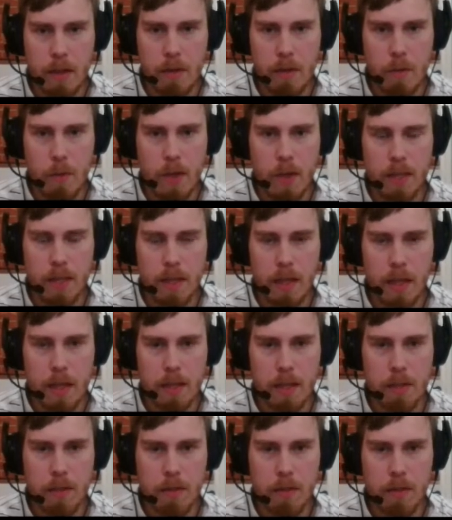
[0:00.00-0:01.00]
white
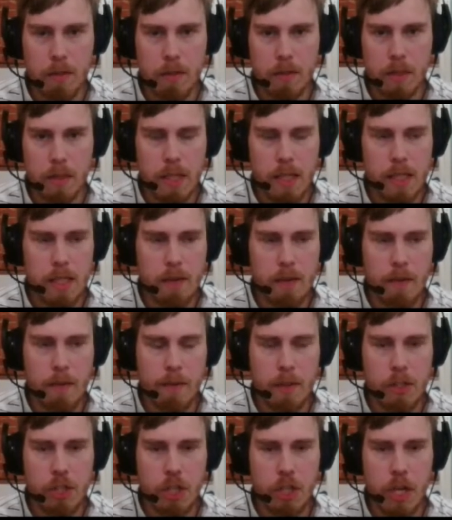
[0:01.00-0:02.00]
takes on d7
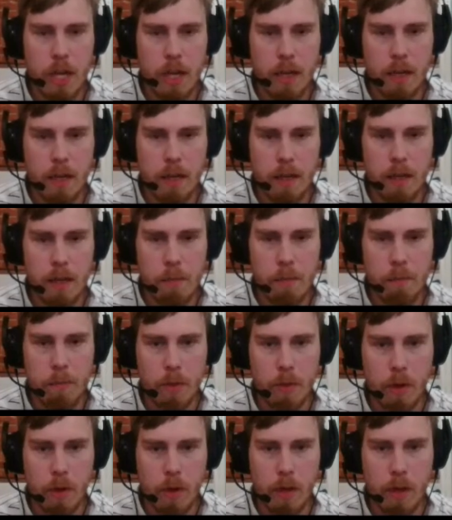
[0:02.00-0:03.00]
with check, and
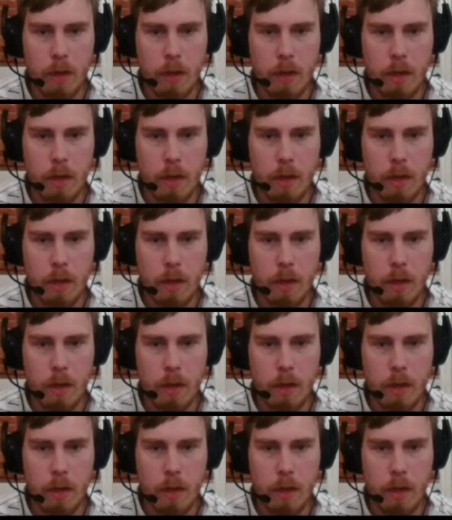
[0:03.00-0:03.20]
probably